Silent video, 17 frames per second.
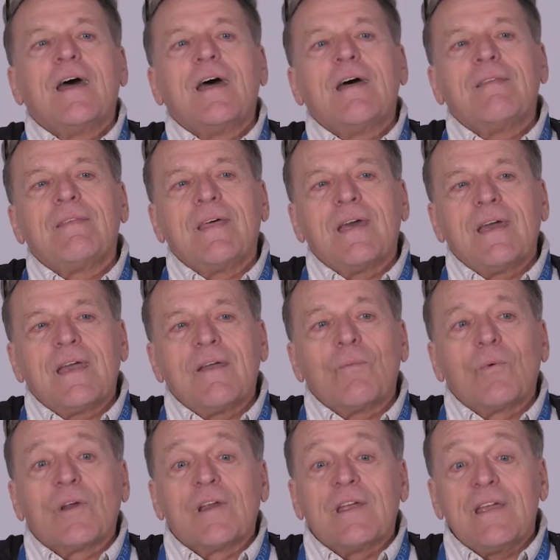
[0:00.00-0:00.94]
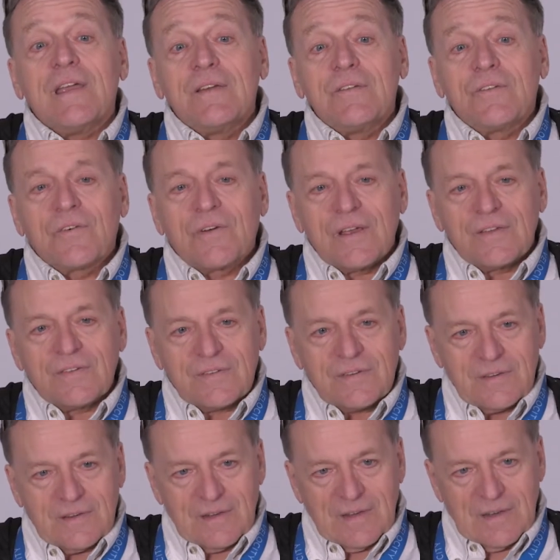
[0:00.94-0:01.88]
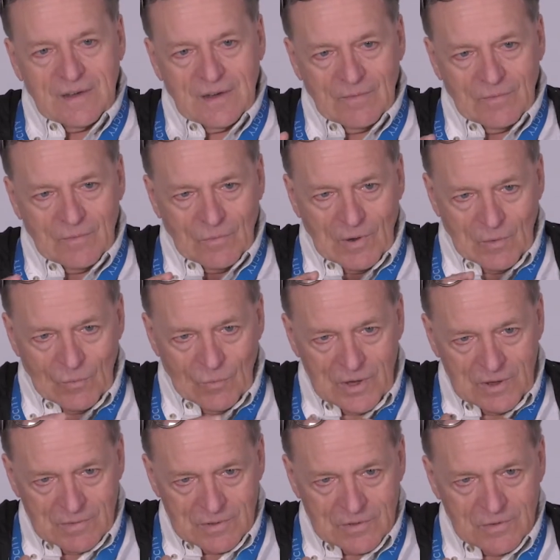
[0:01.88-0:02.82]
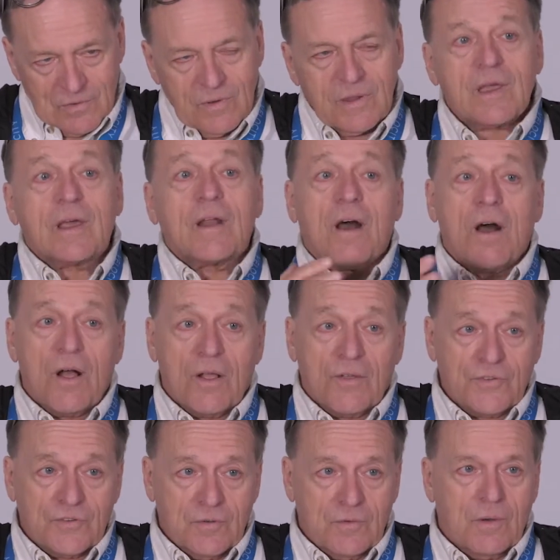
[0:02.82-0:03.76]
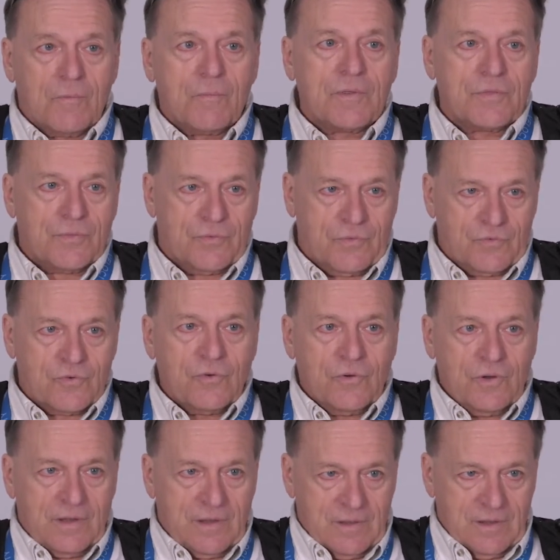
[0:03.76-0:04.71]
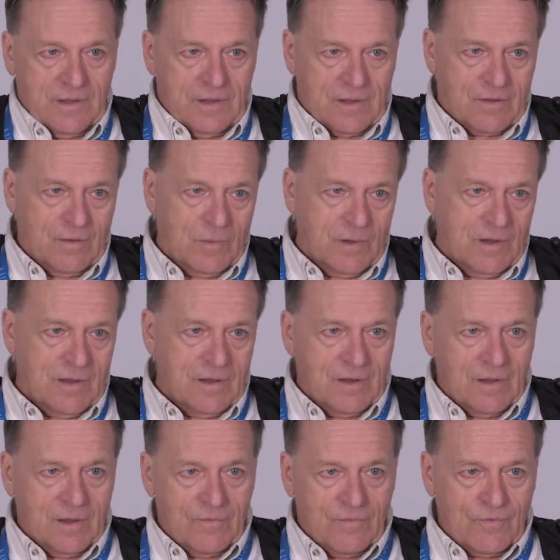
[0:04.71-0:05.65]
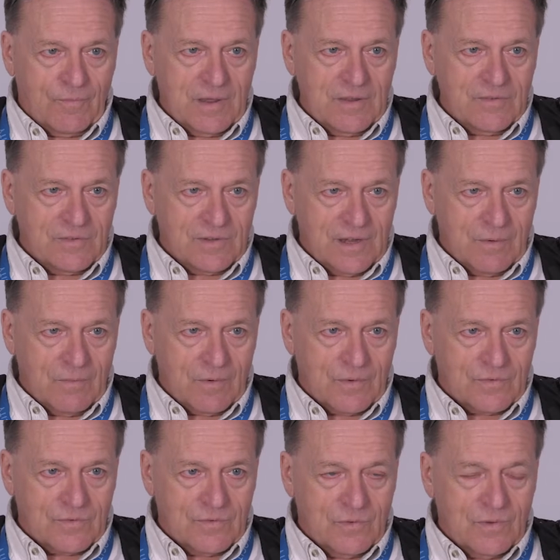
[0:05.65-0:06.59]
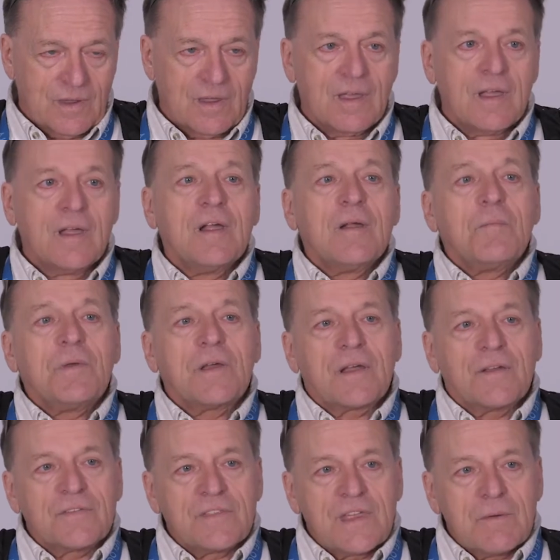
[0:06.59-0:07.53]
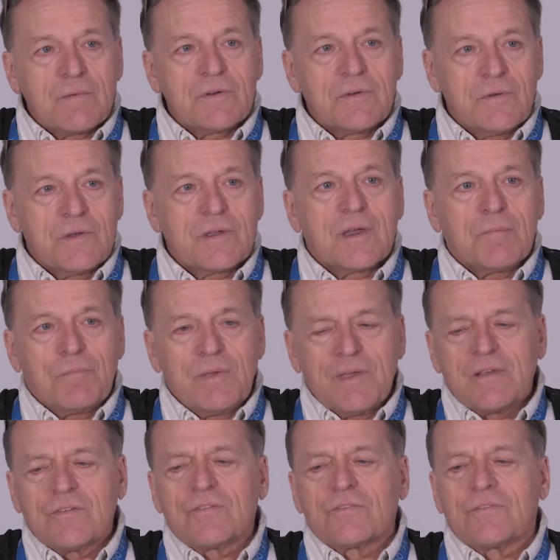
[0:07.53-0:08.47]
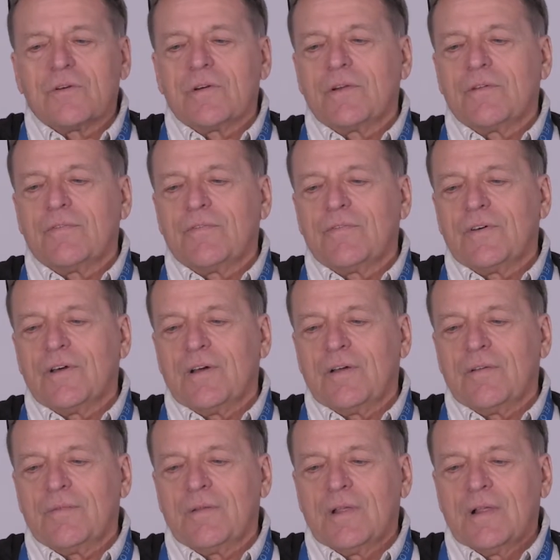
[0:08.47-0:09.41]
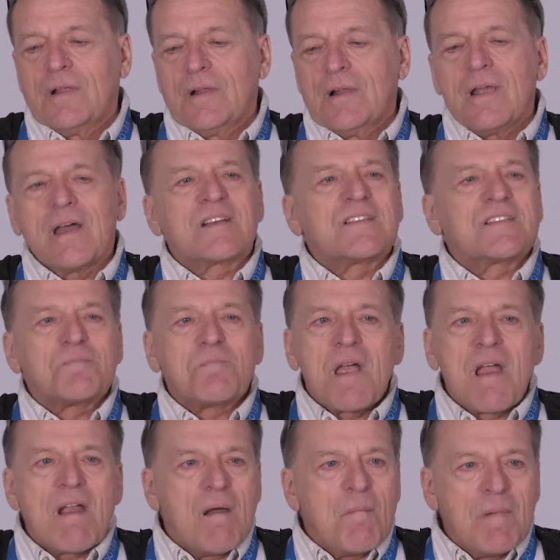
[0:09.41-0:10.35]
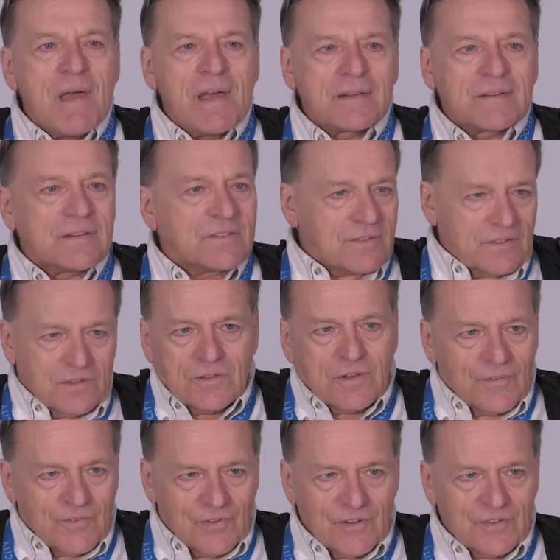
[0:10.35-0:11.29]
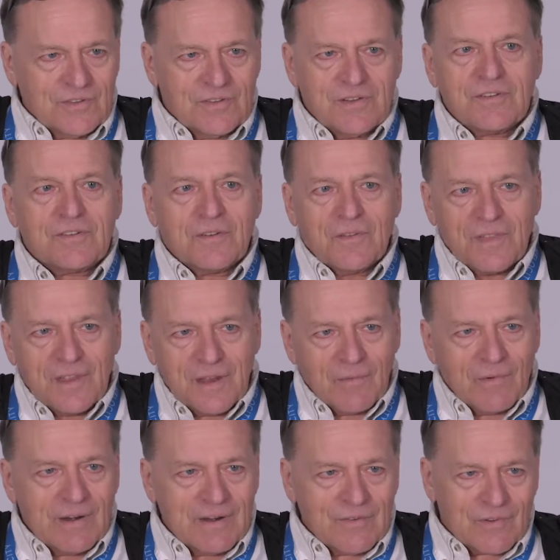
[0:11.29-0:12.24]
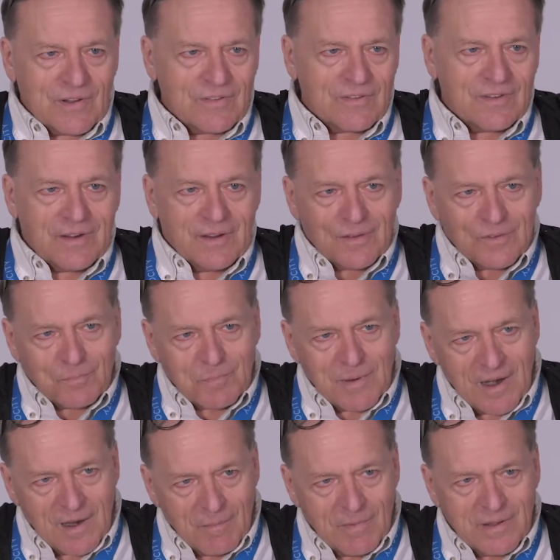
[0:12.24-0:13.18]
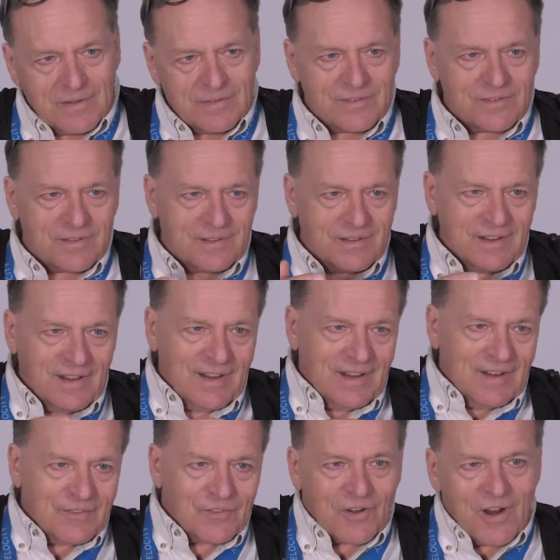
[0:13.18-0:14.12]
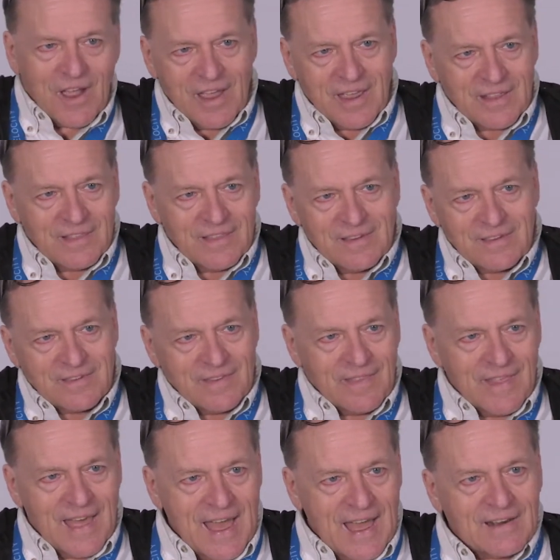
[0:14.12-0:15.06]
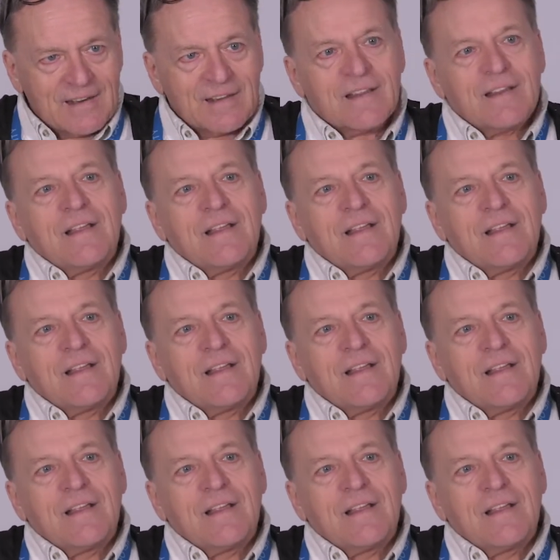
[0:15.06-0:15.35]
and they were interested in what we were doing and also what with Trudy and the Community Information Network was doing, because they were doing a big sort of experimental university, so they were interested in experiments and trying this and that.